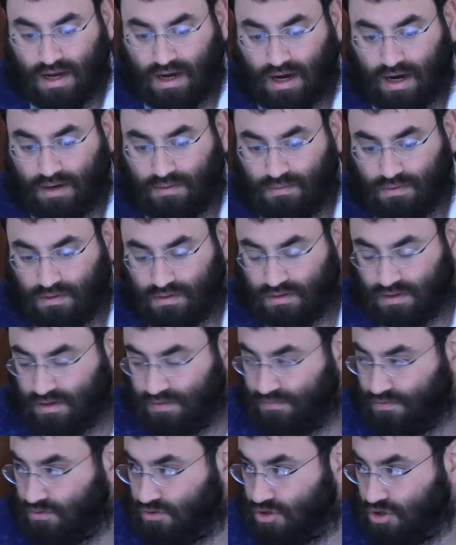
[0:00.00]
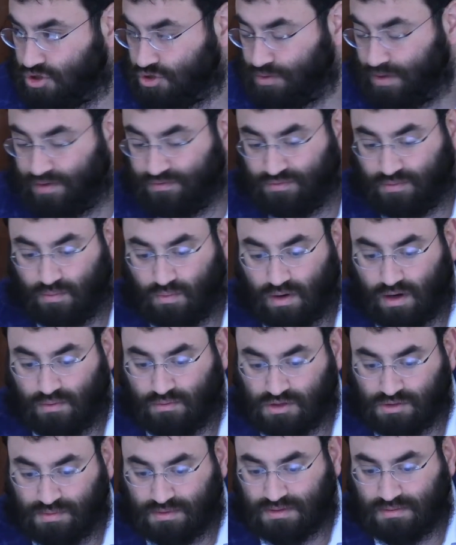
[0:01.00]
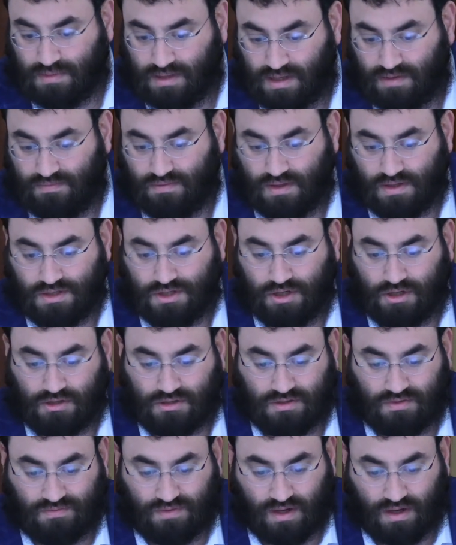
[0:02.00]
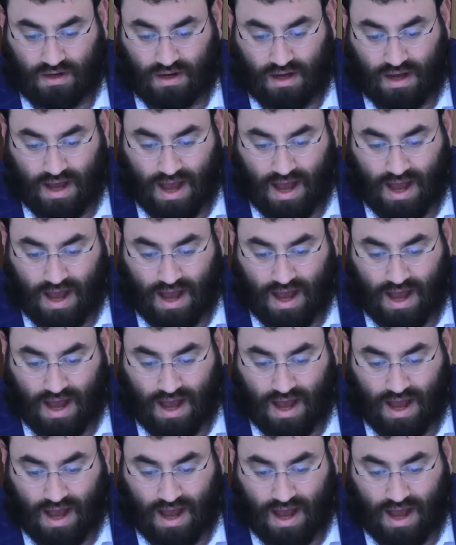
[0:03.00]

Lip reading: I will give you to drink from wine, which means I'm going to give you the secrets of Torah.